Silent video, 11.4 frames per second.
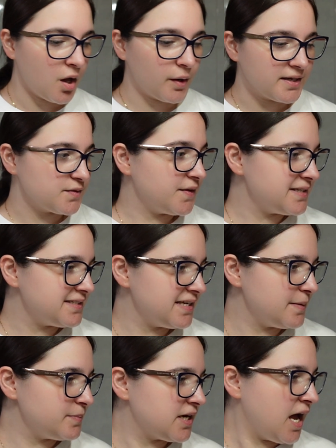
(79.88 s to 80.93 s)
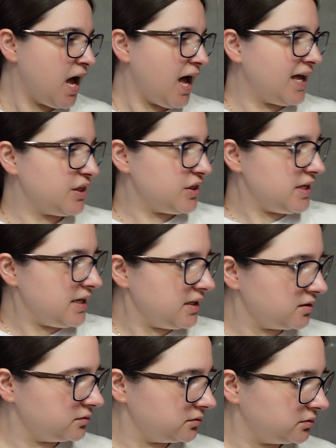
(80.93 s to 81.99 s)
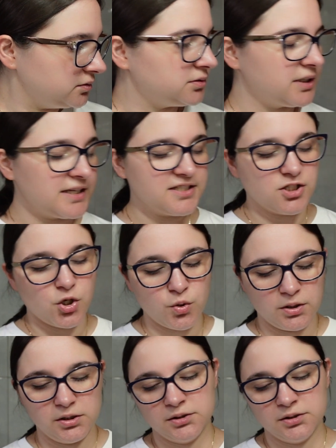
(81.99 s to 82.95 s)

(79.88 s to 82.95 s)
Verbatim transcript: Okay, so that is dipped. I think, oh, I so